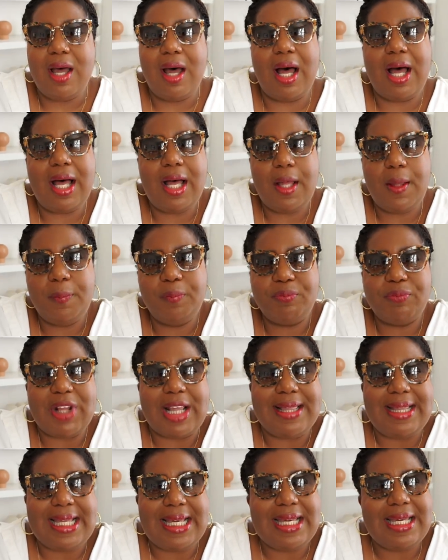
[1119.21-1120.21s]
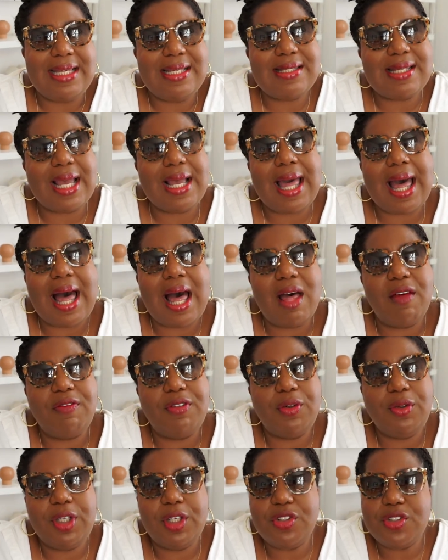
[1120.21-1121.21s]
Um, these I got a
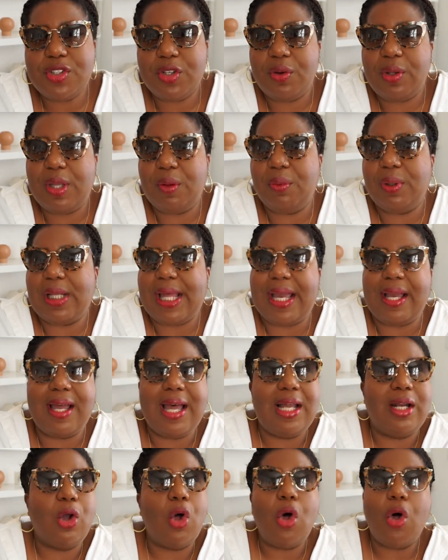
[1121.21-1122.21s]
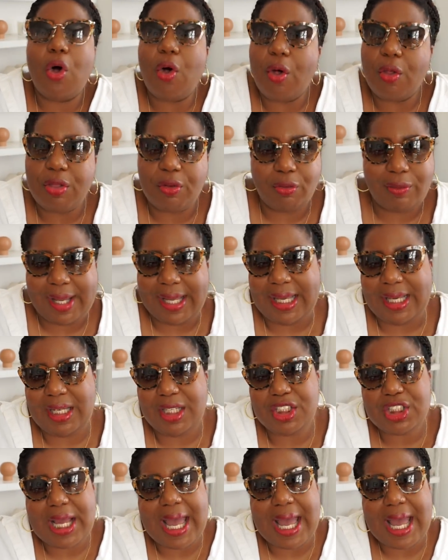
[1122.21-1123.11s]
few years ago, they were like kind of all the rage.